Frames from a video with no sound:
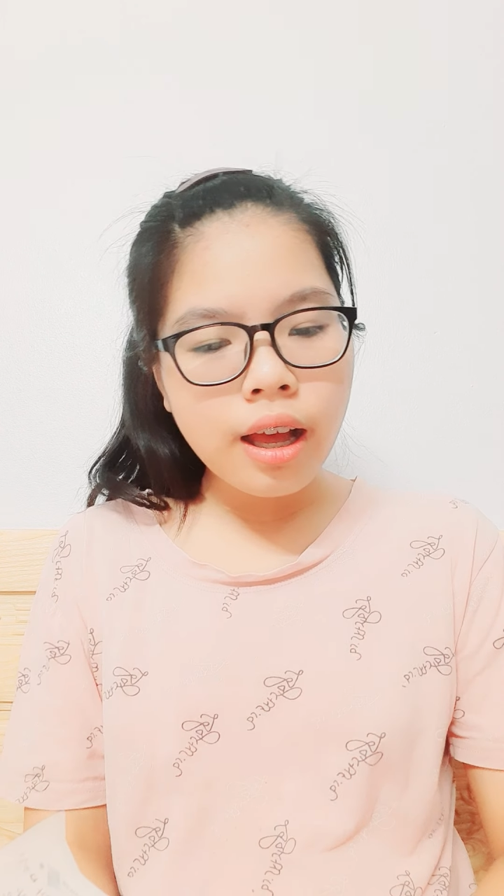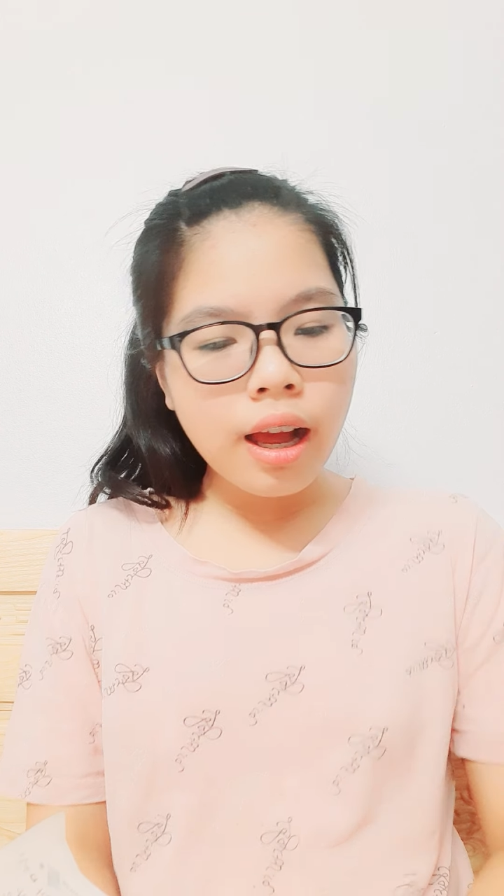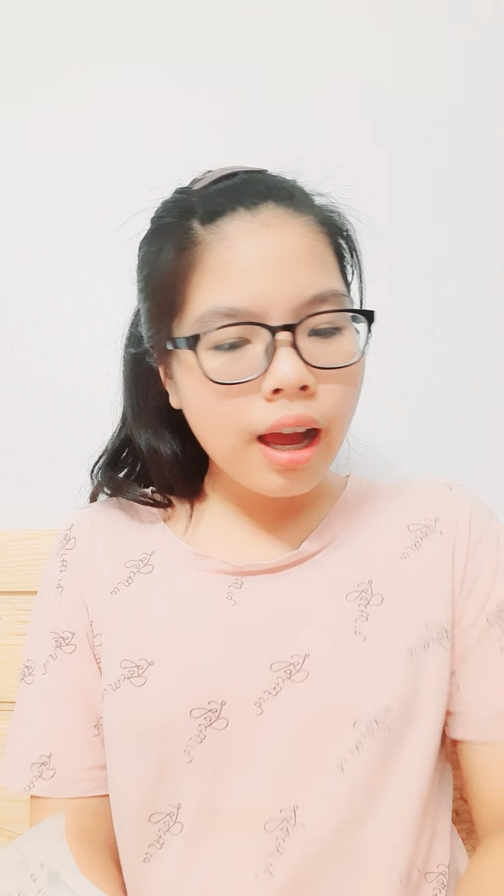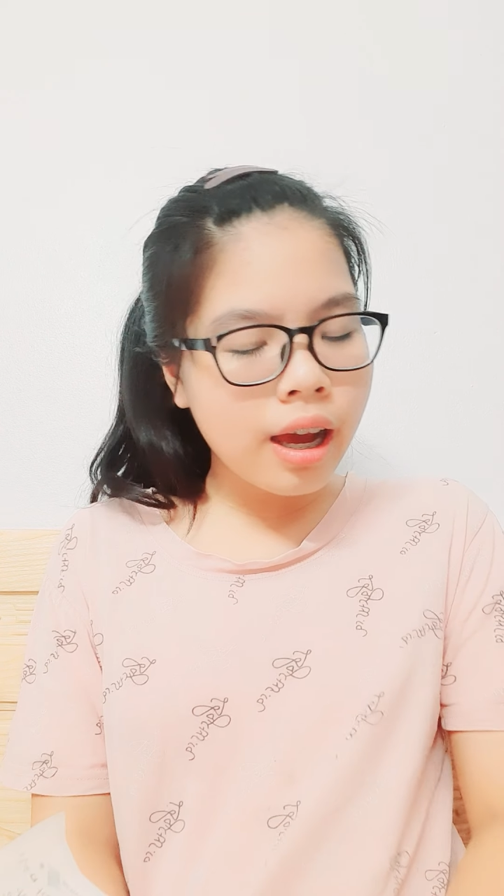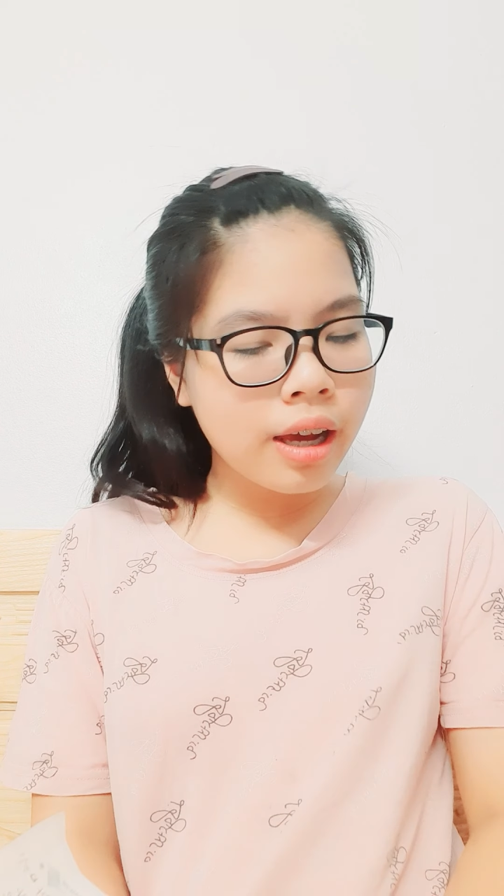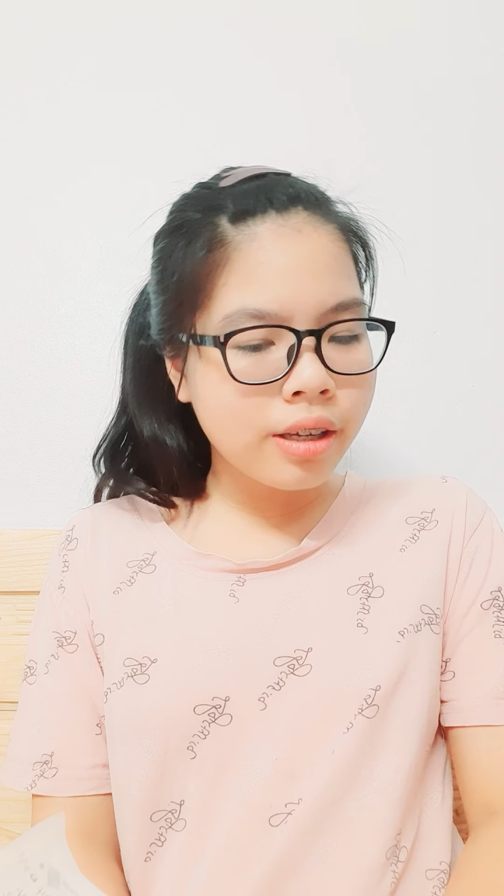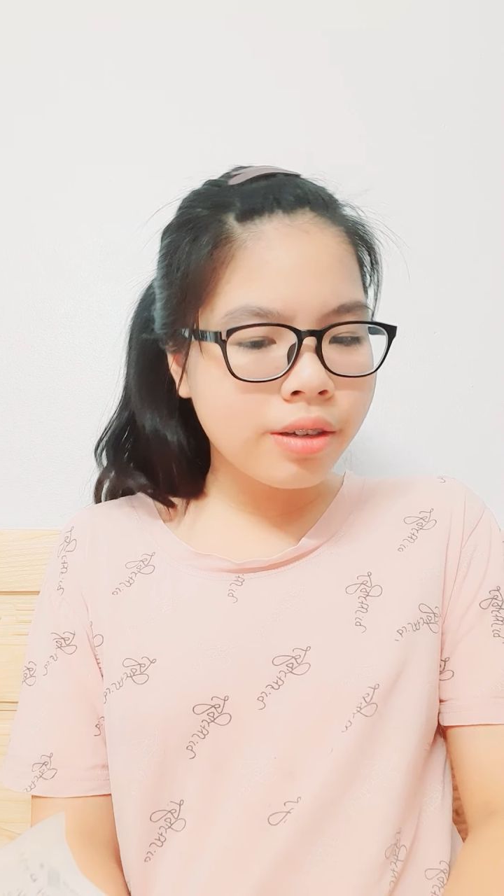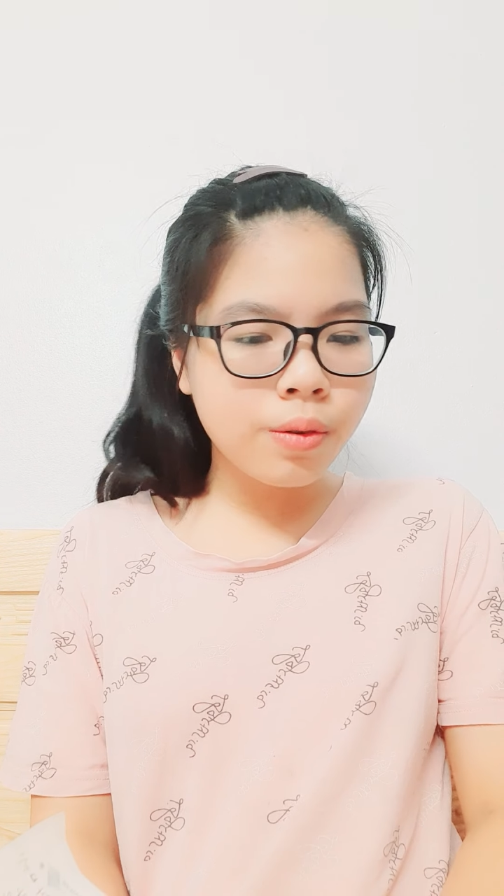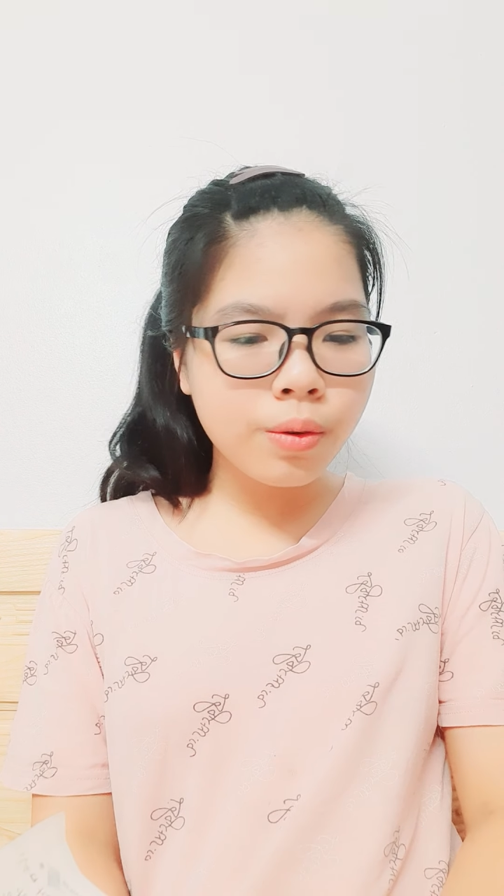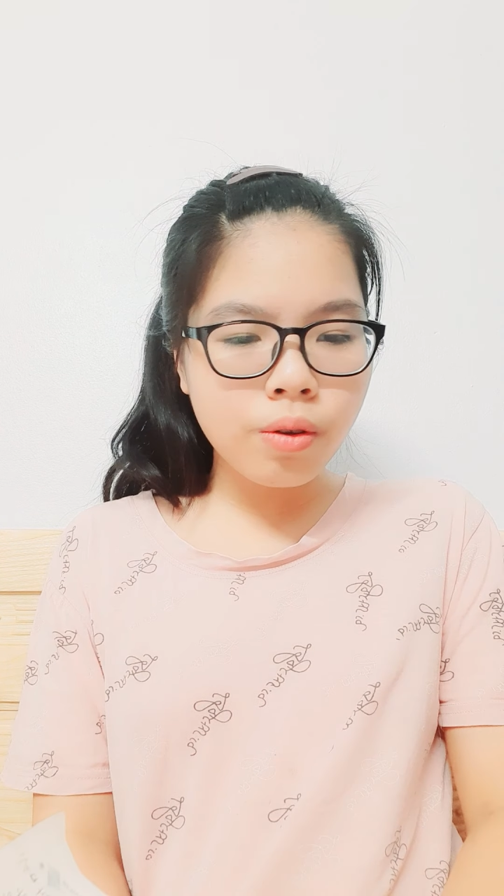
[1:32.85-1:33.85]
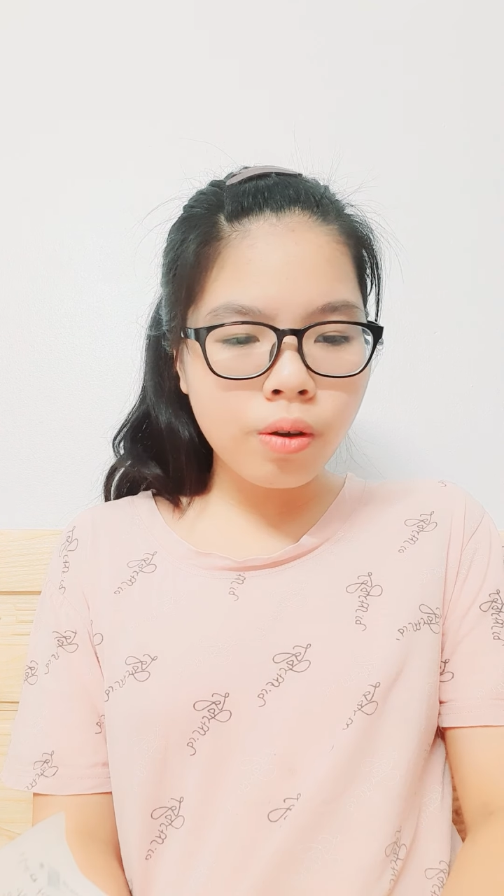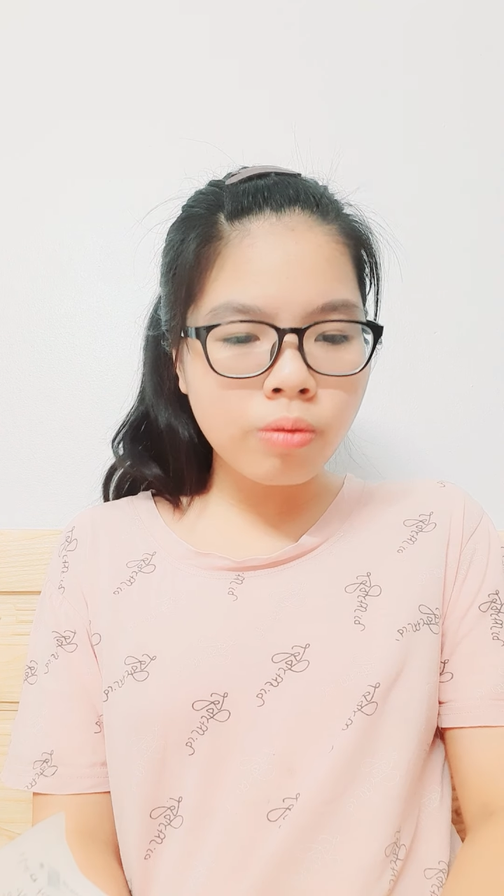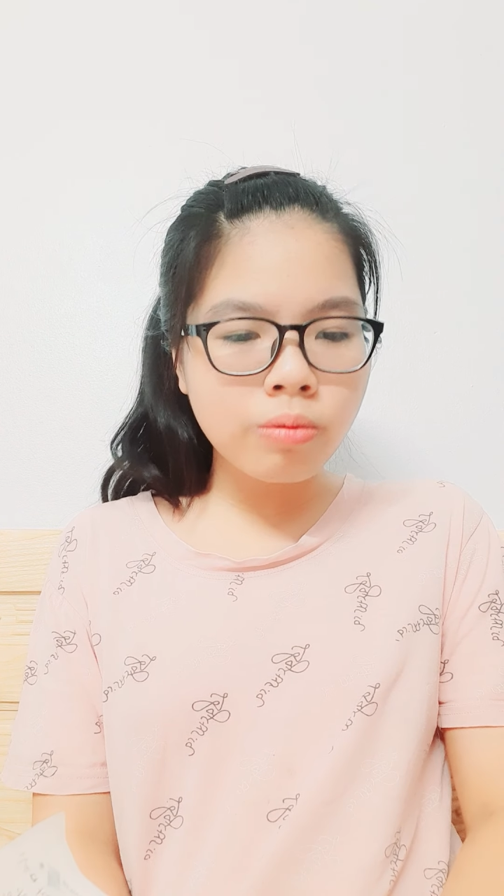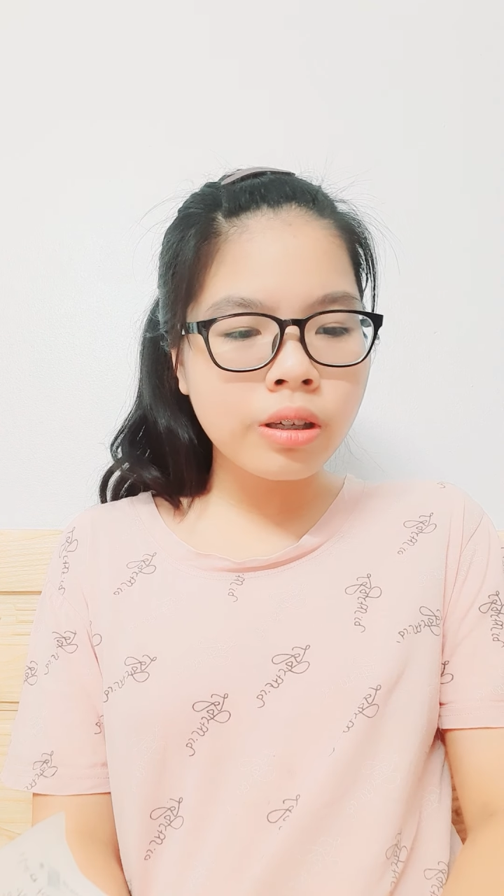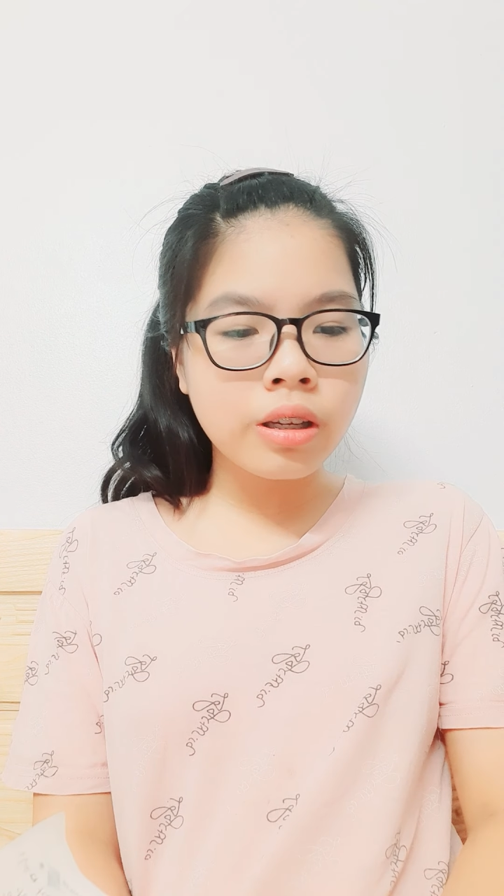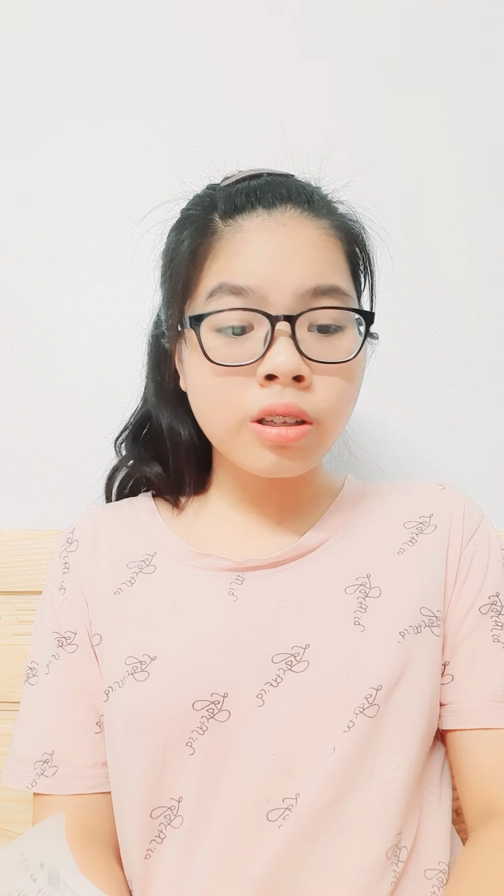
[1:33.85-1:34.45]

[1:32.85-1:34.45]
I could only